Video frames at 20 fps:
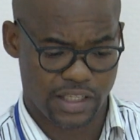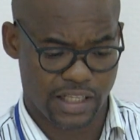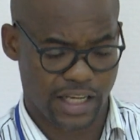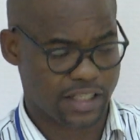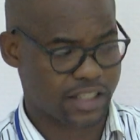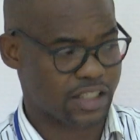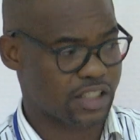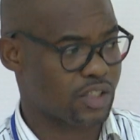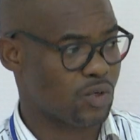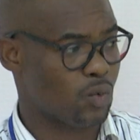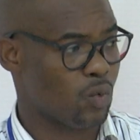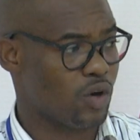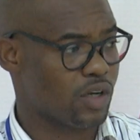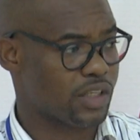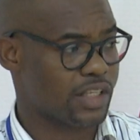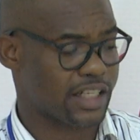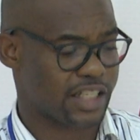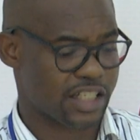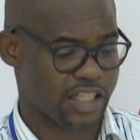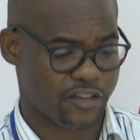that is the
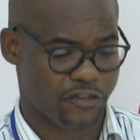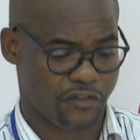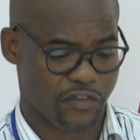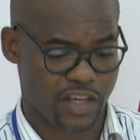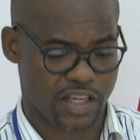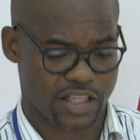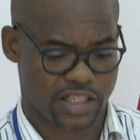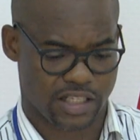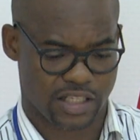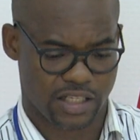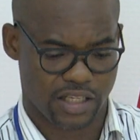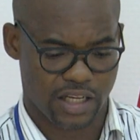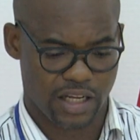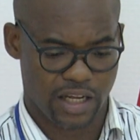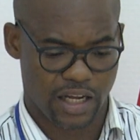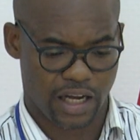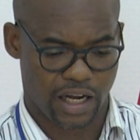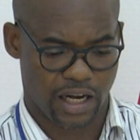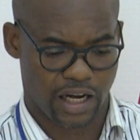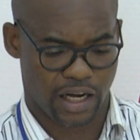one that is fixed
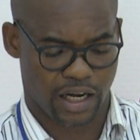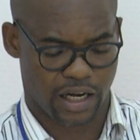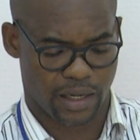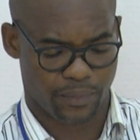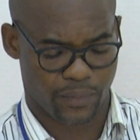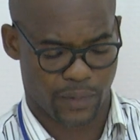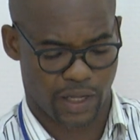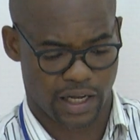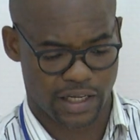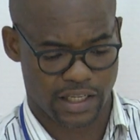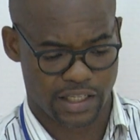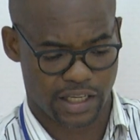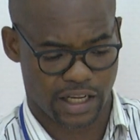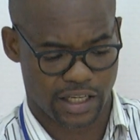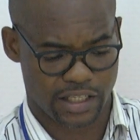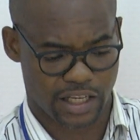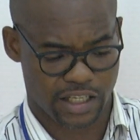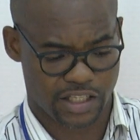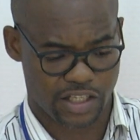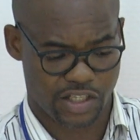
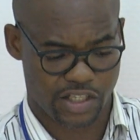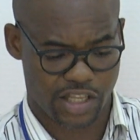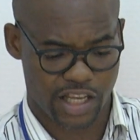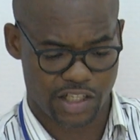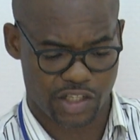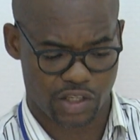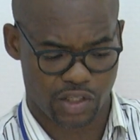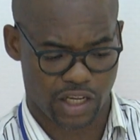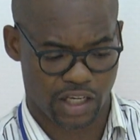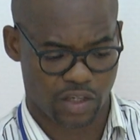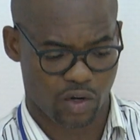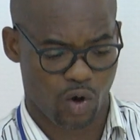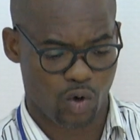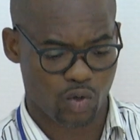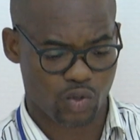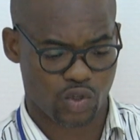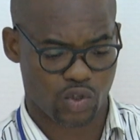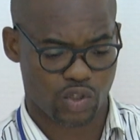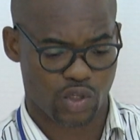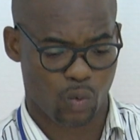as a station, and
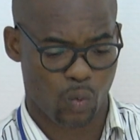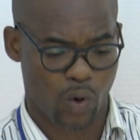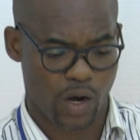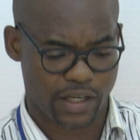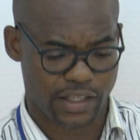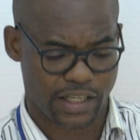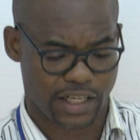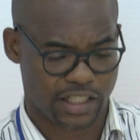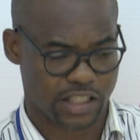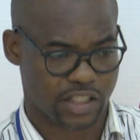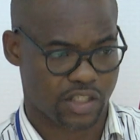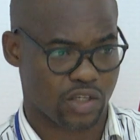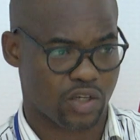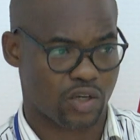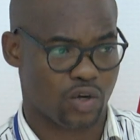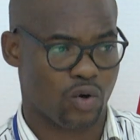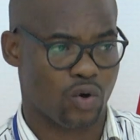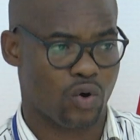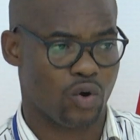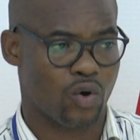also the one that is
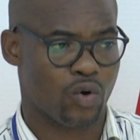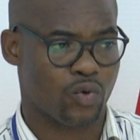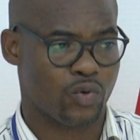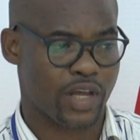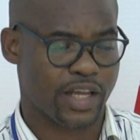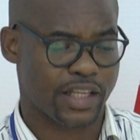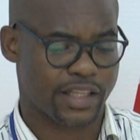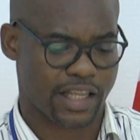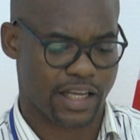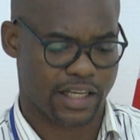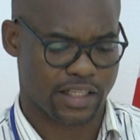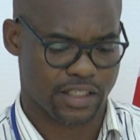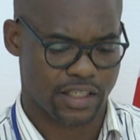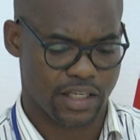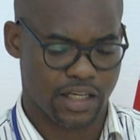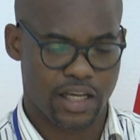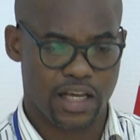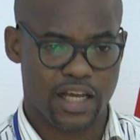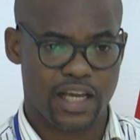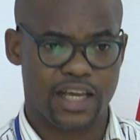oriented
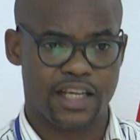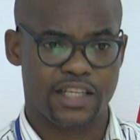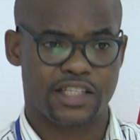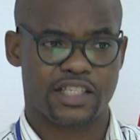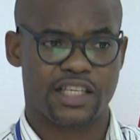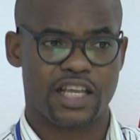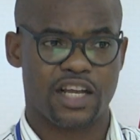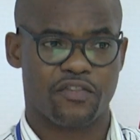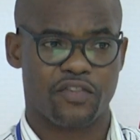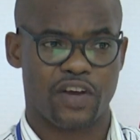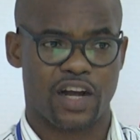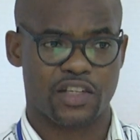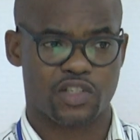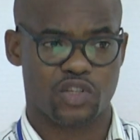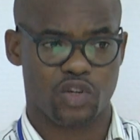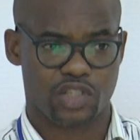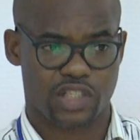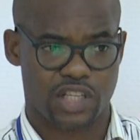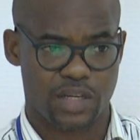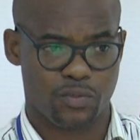a
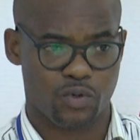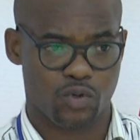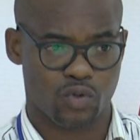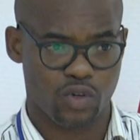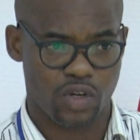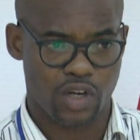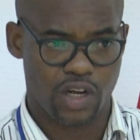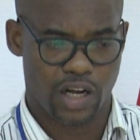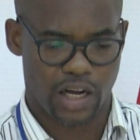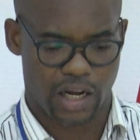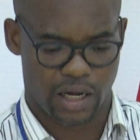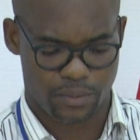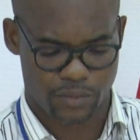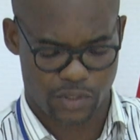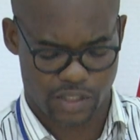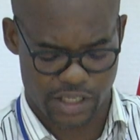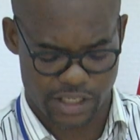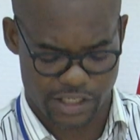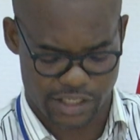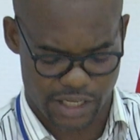self-adjustable
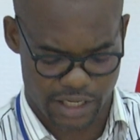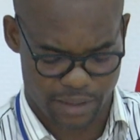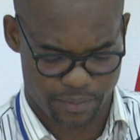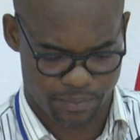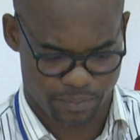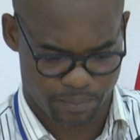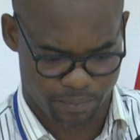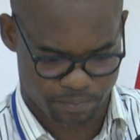system.